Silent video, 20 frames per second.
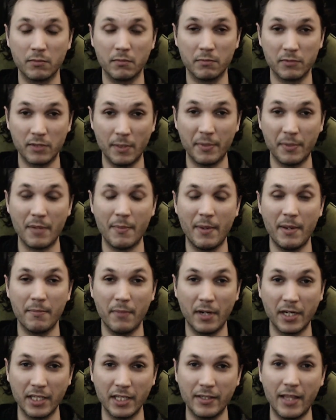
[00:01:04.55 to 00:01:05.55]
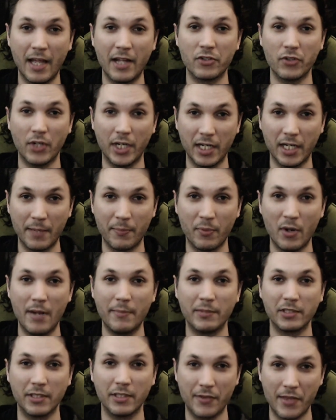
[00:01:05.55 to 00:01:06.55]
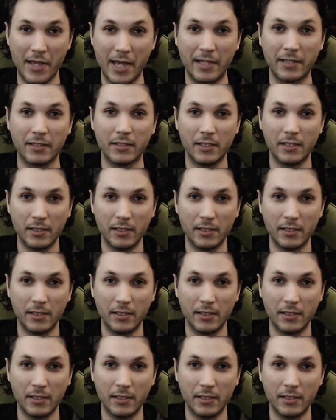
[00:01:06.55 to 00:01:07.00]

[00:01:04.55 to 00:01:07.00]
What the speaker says: Somebody made money in that trade, I promise you that.